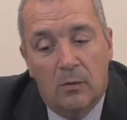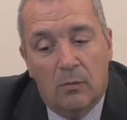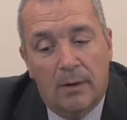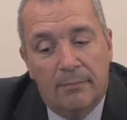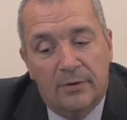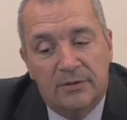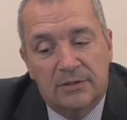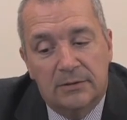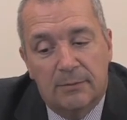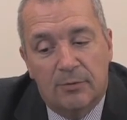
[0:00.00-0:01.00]
One
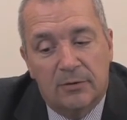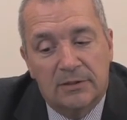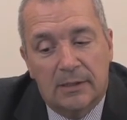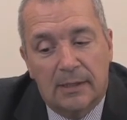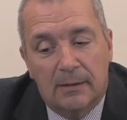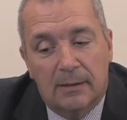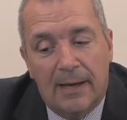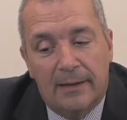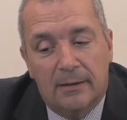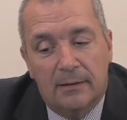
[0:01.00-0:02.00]
person deploys a
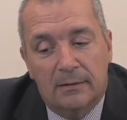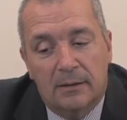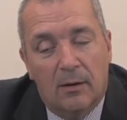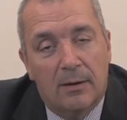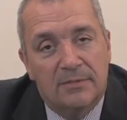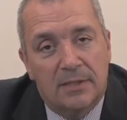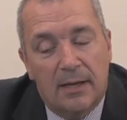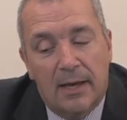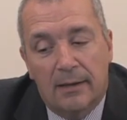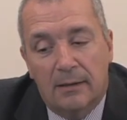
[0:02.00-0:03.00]
ladder, climbs the
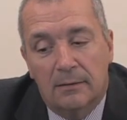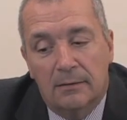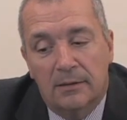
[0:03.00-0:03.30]
ladder,